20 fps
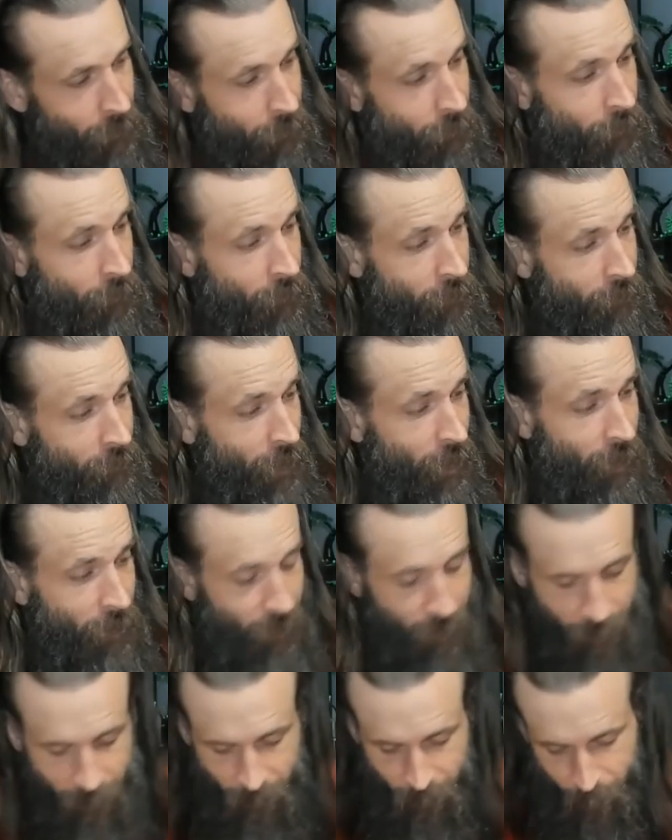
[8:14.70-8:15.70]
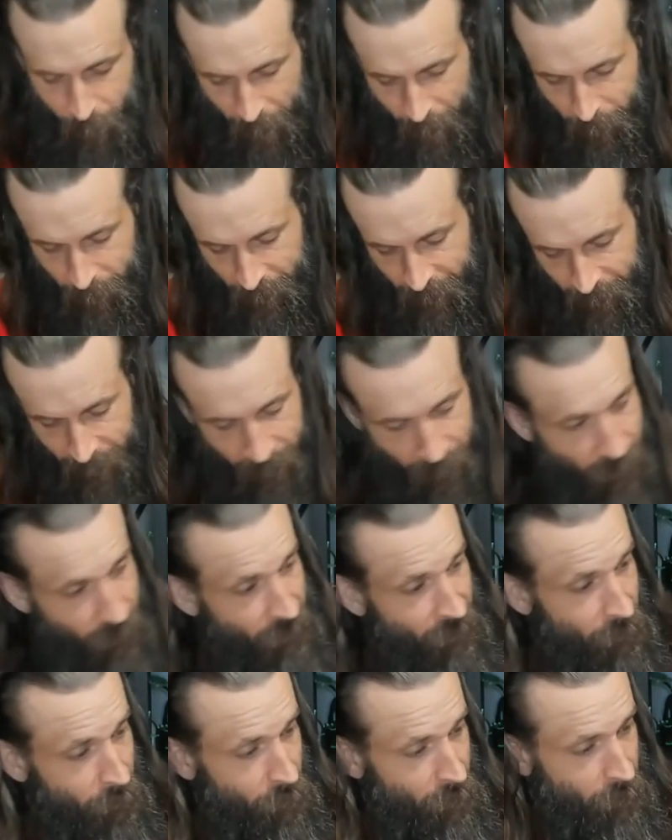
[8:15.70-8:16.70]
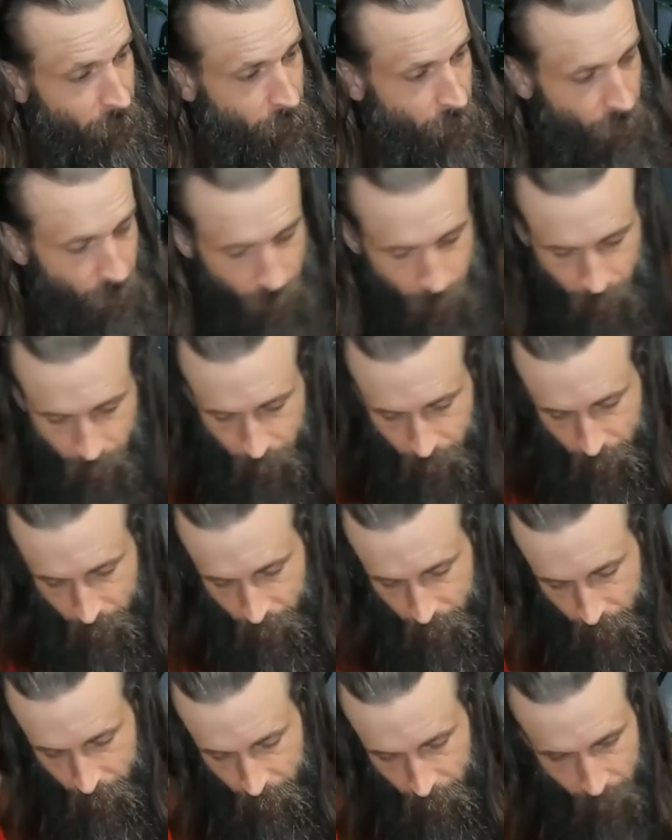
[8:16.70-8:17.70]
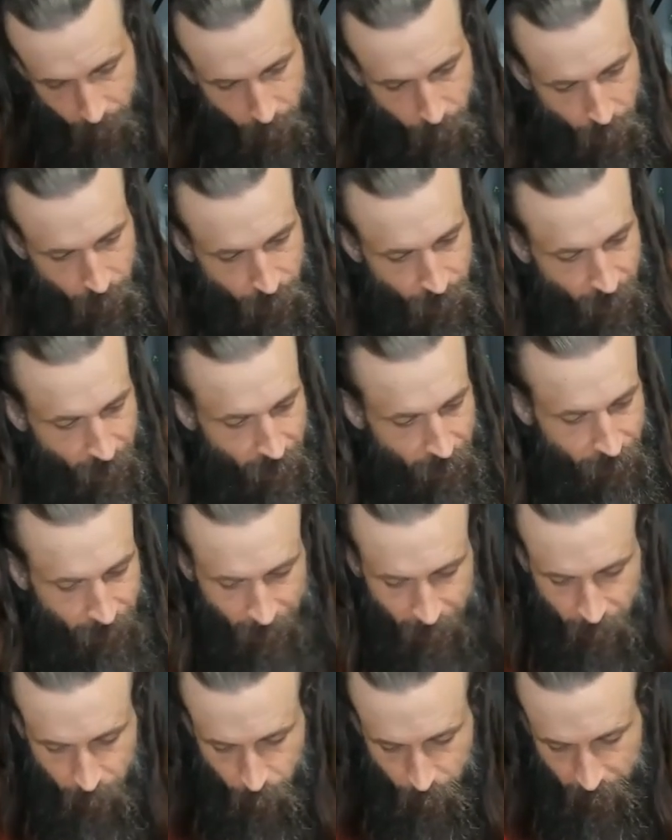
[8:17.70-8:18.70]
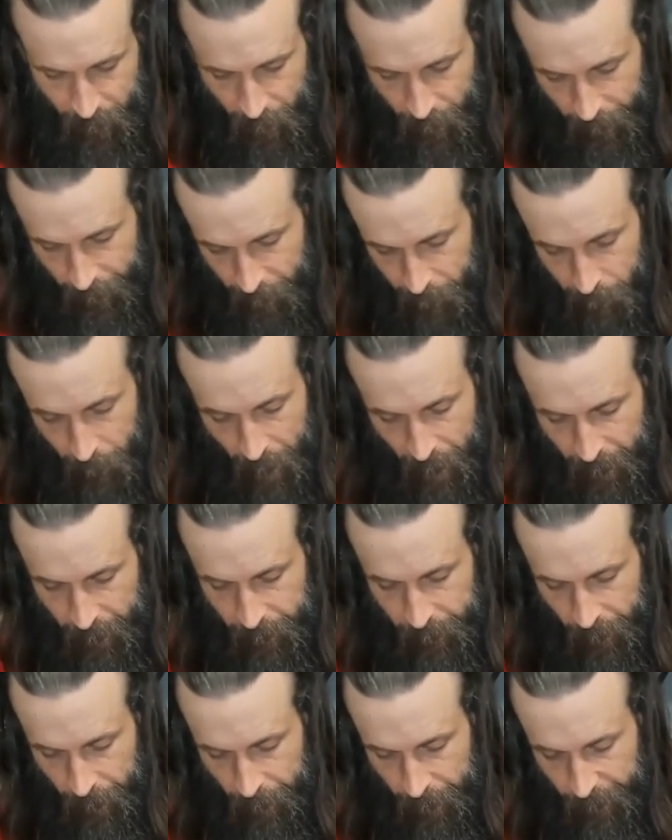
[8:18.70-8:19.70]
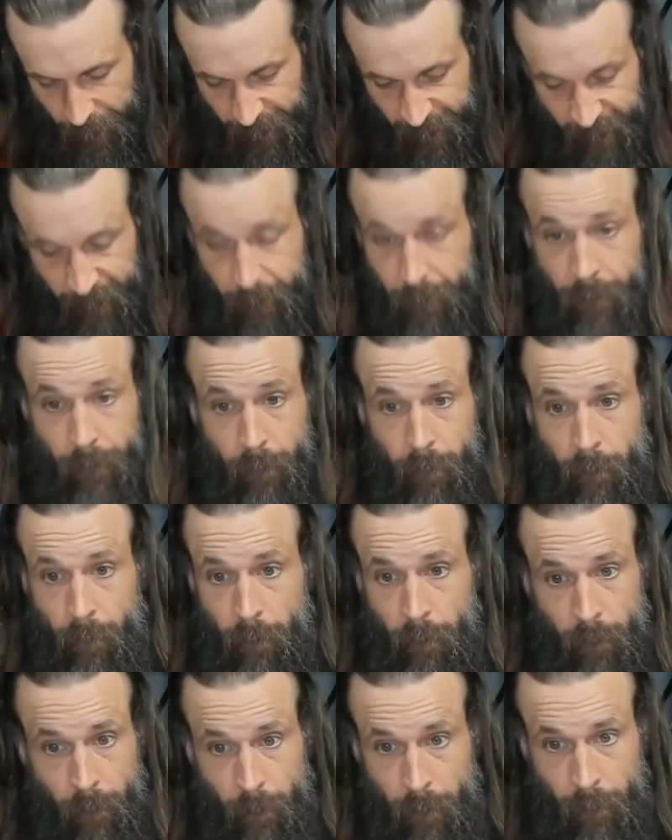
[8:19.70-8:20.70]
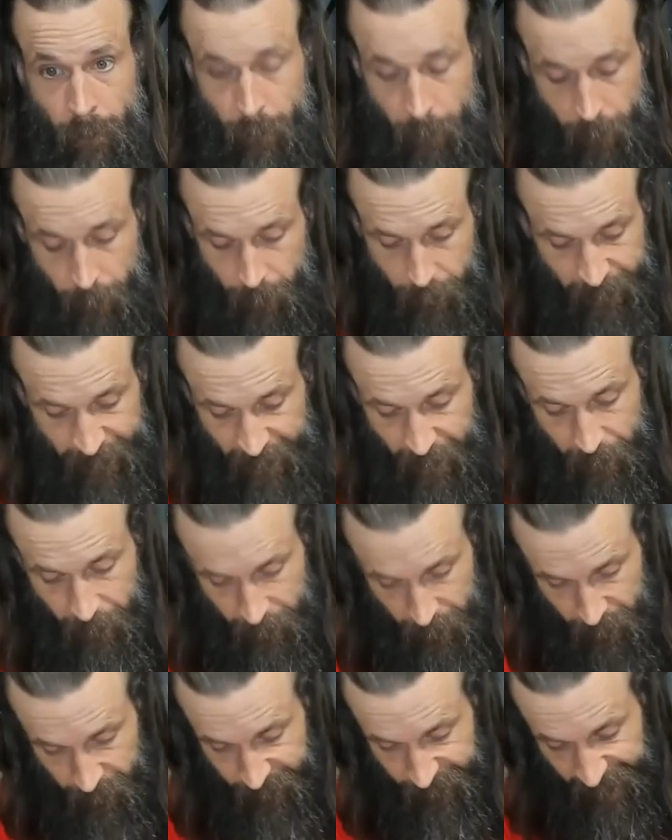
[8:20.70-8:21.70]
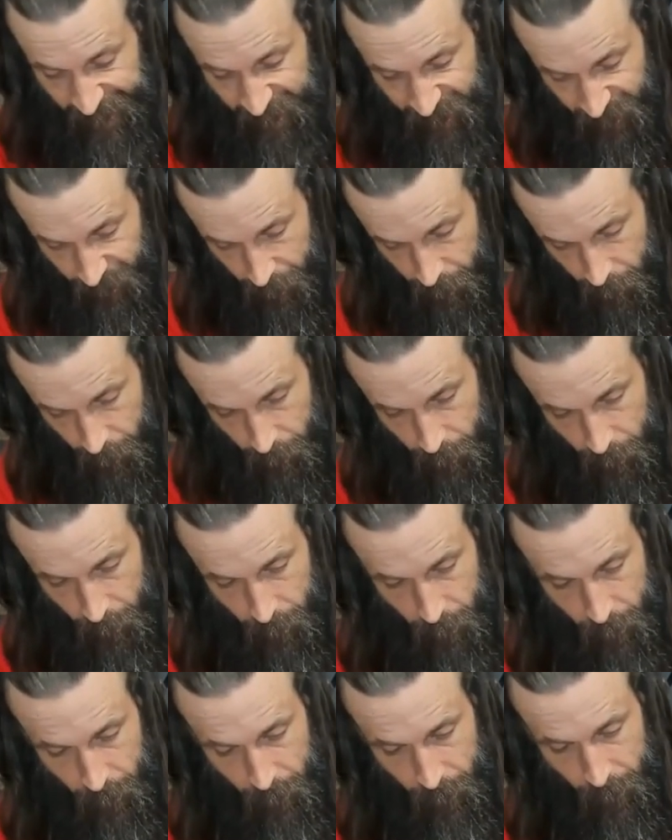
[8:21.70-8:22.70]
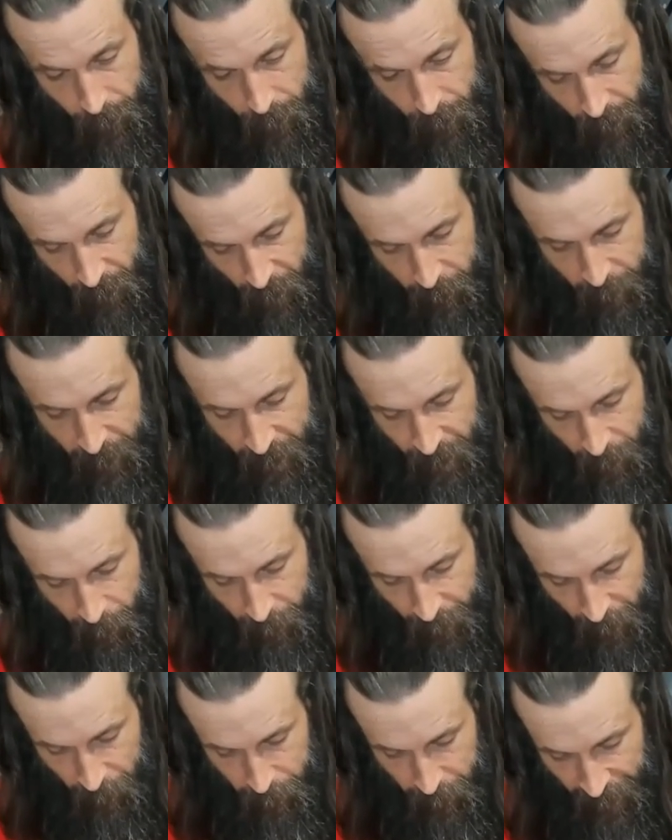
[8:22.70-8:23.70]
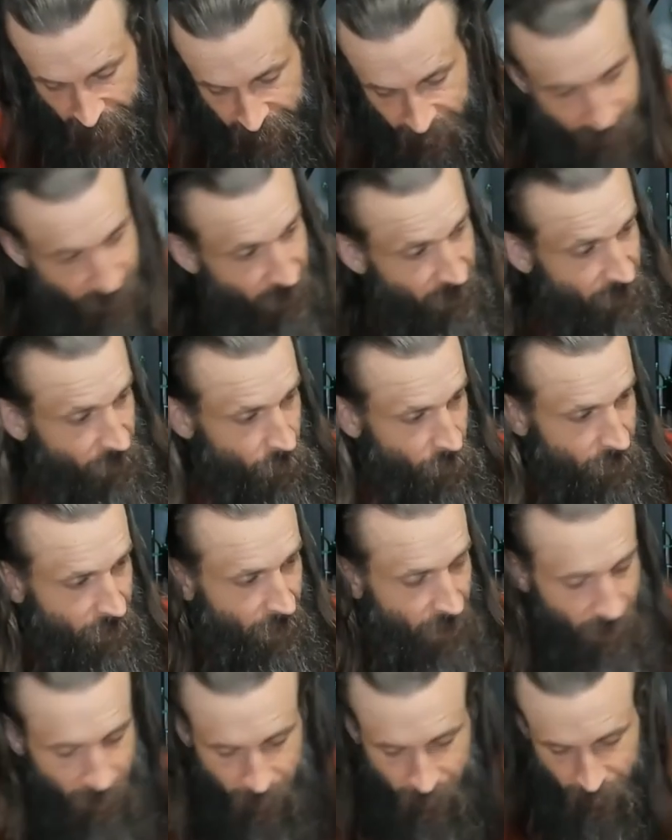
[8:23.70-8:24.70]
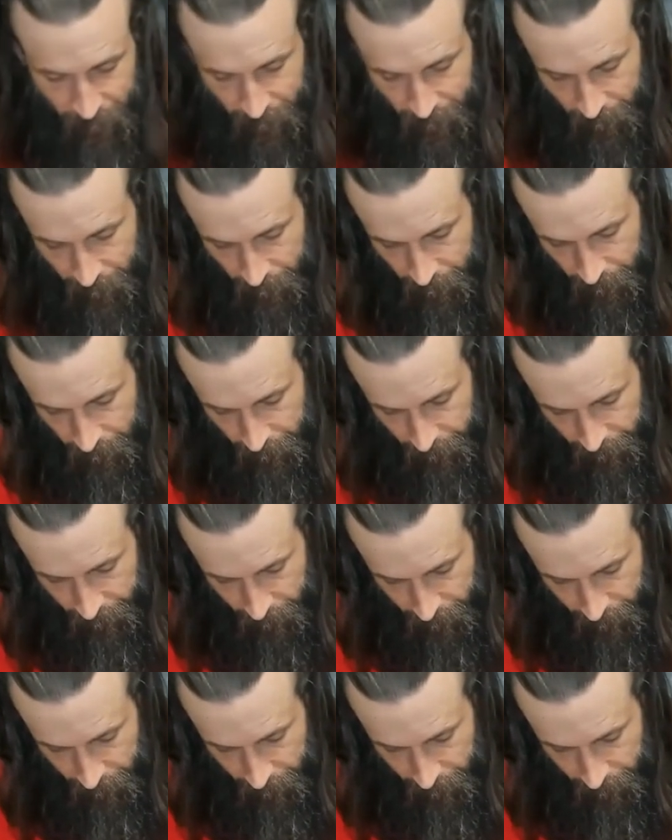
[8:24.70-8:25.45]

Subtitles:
Sadly, there's probably still some people who would try to find a way to like monetize the alien invasion. They become like besties with the aliens.